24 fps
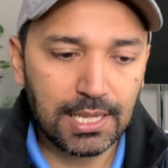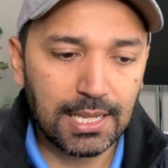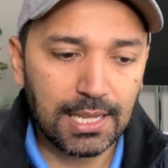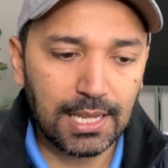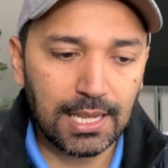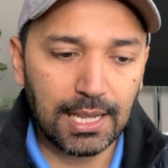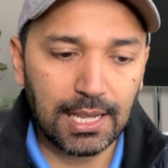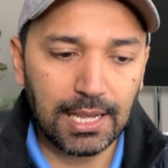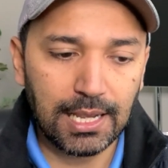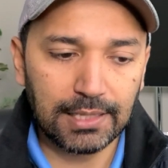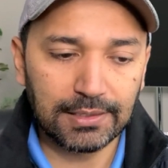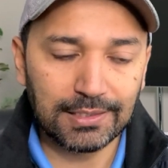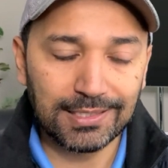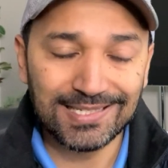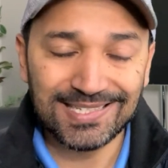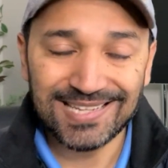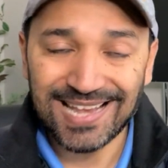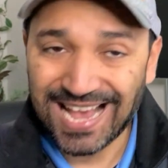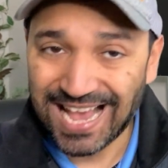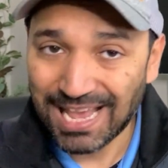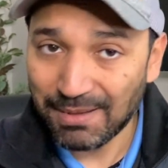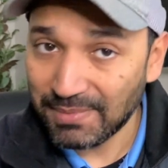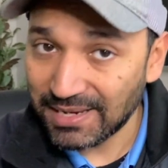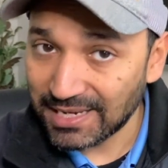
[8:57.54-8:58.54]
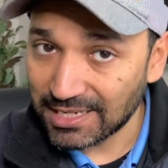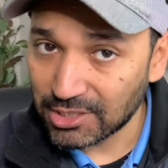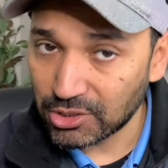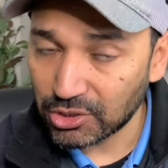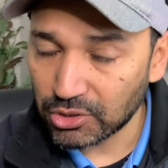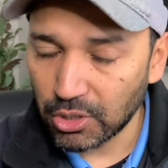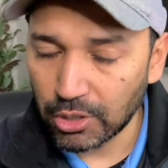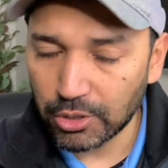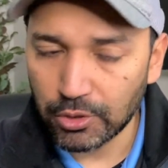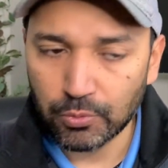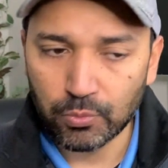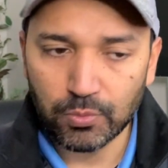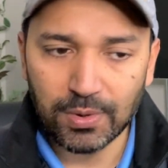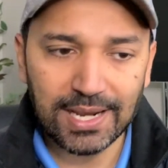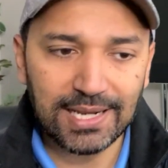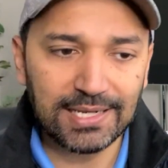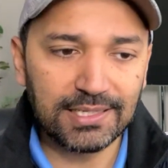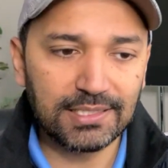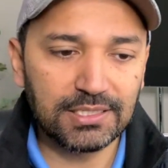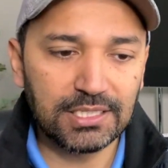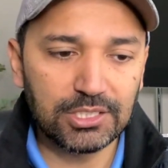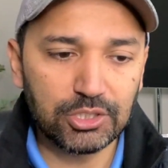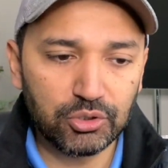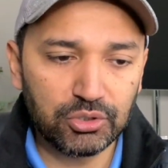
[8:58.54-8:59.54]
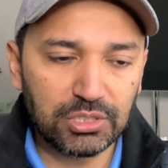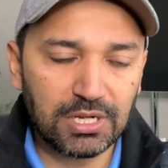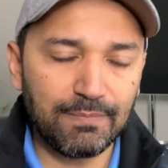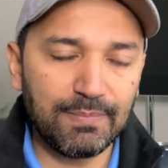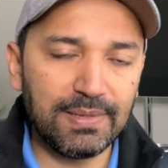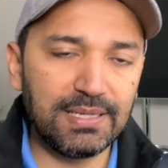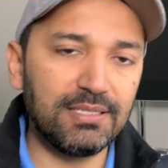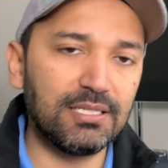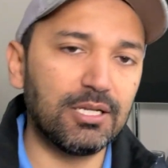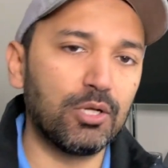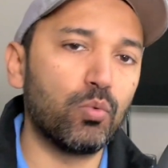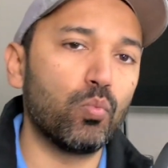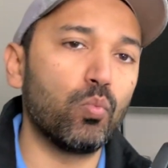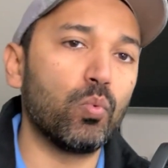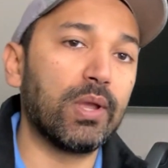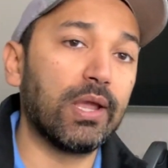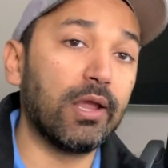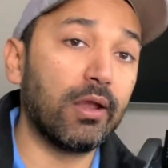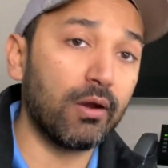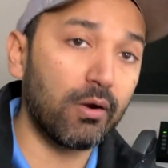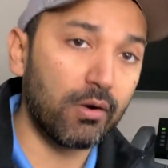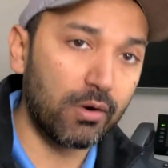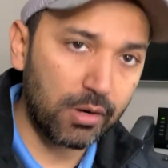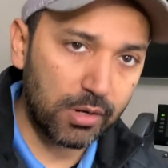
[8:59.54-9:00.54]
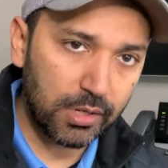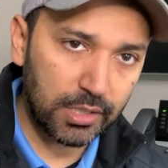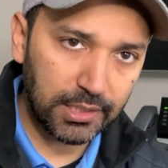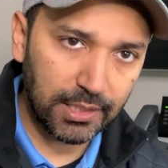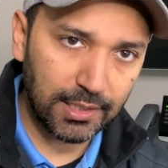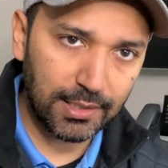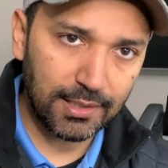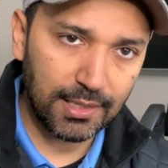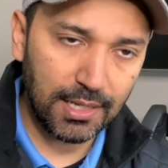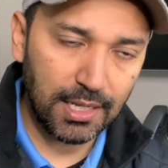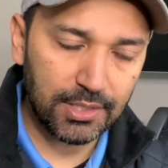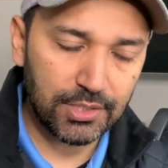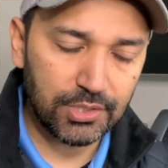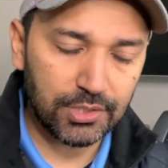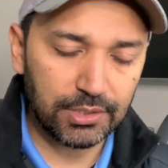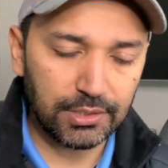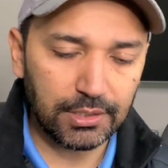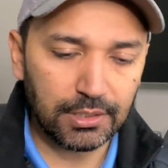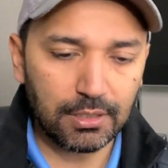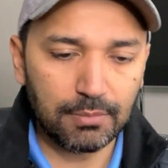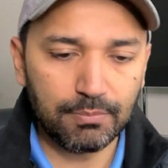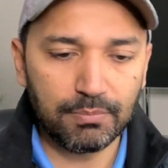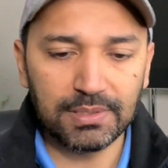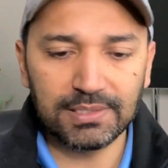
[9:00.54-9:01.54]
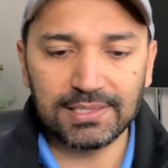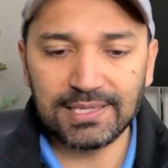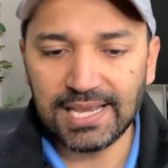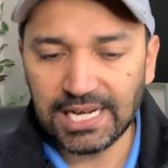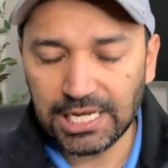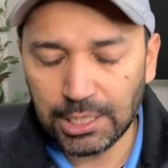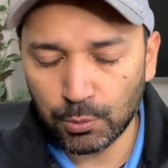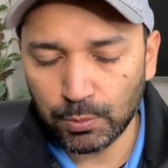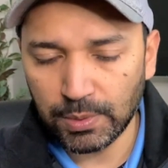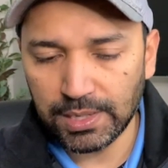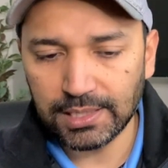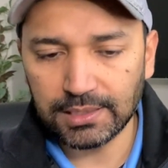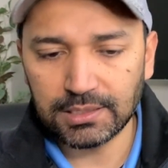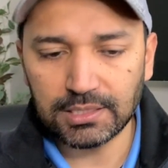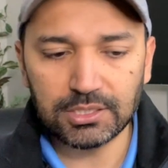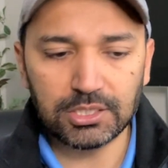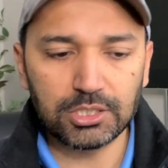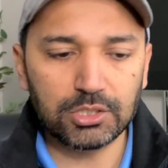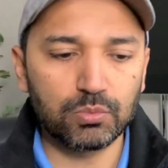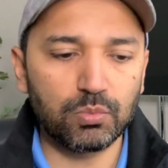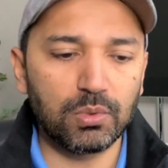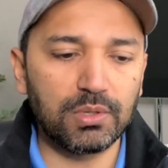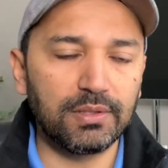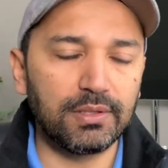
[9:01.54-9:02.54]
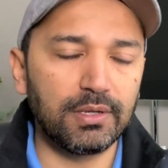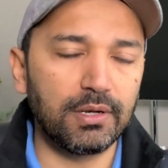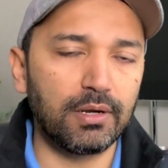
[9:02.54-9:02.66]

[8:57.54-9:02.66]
The timing is not right. This should have been done way earlier last year. But anyway, this is what they